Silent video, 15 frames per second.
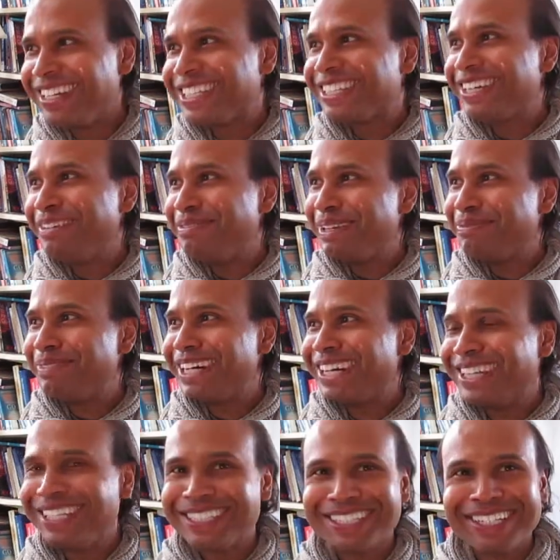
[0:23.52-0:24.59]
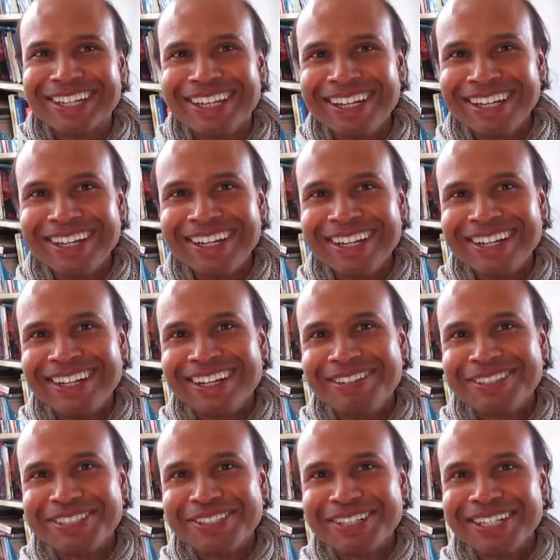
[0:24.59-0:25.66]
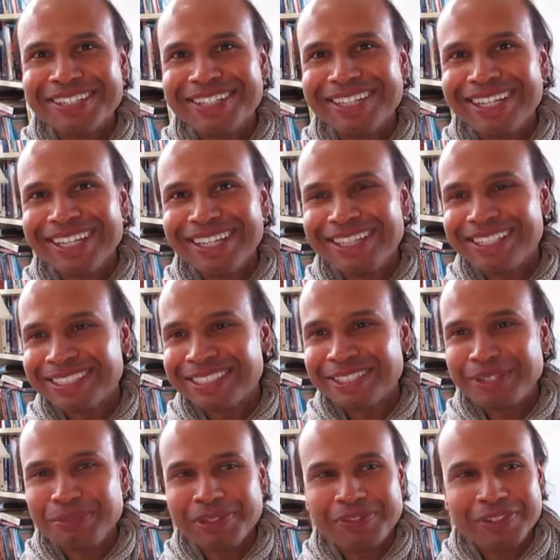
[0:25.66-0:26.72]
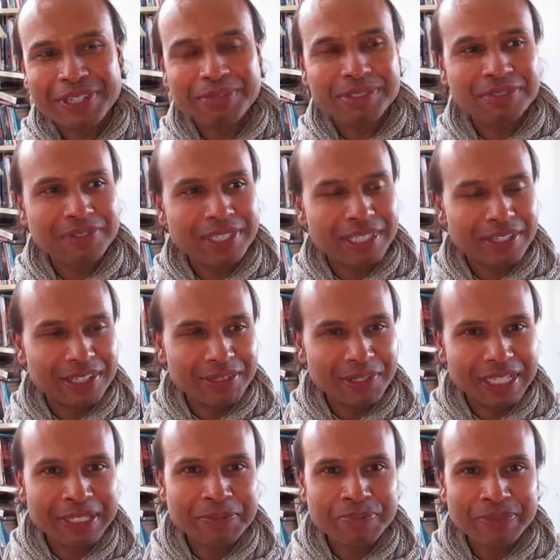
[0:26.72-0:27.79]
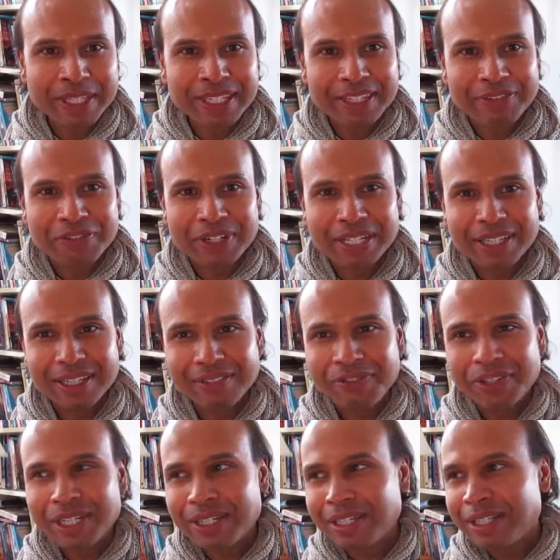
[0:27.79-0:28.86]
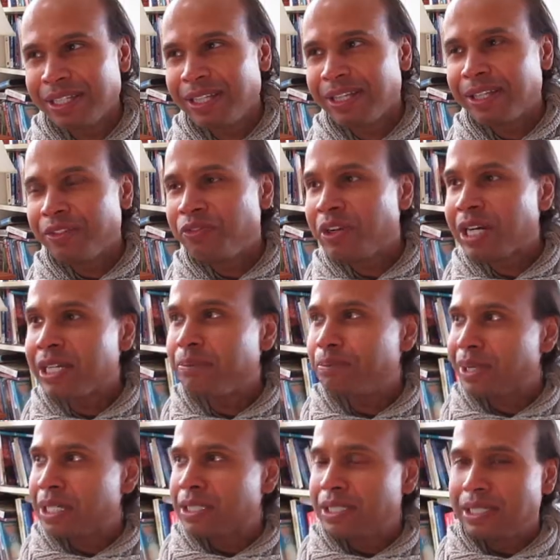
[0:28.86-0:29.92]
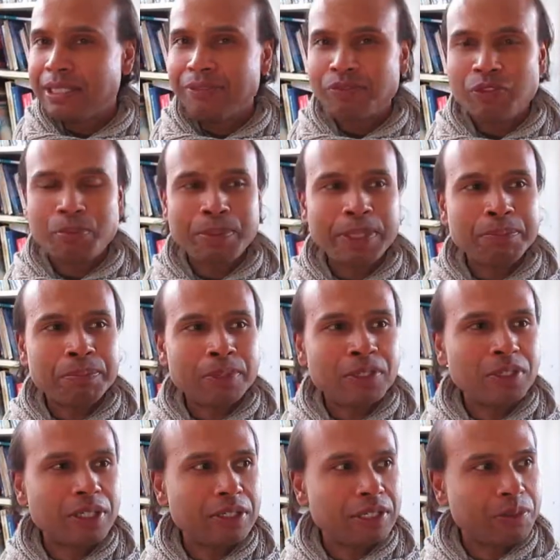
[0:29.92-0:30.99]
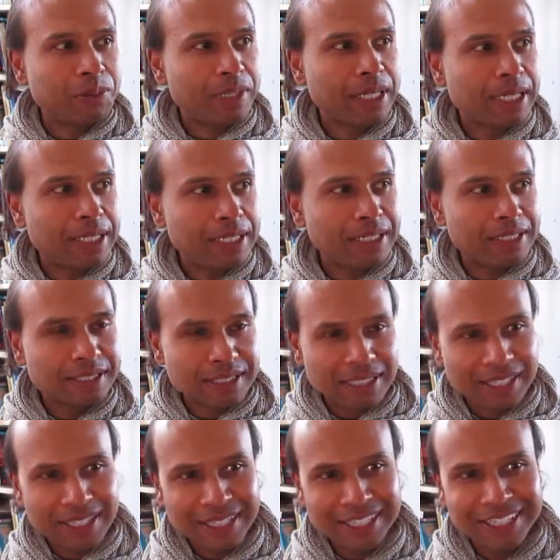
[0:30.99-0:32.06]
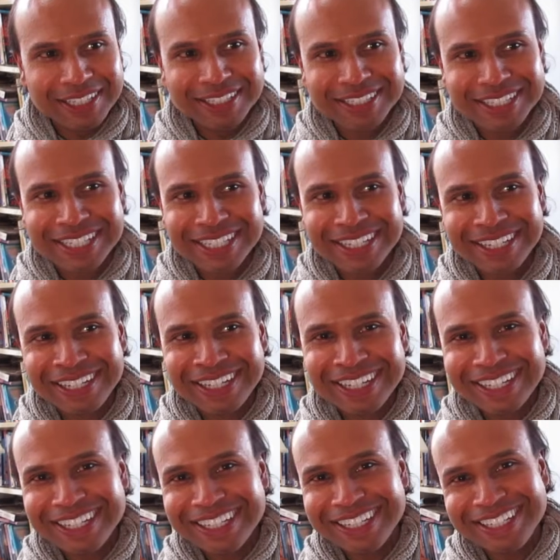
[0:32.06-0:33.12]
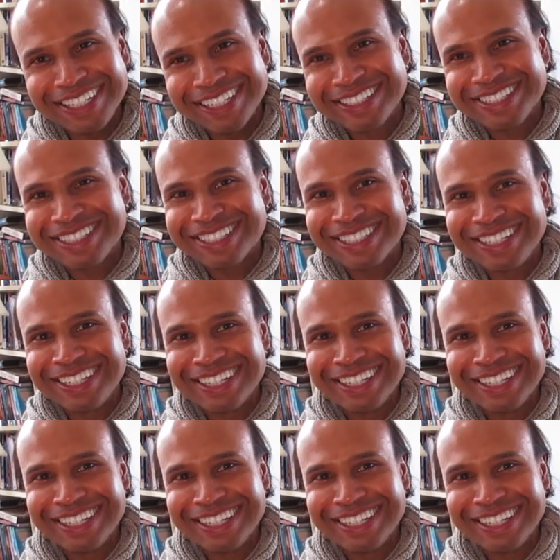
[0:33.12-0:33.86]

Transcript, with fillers: it's going to be a this. Is, I'm sure I'm going to get this is going to be a famous video anyway. The fuck the fuck. The fuck it button, for people who don't know what that is, is, is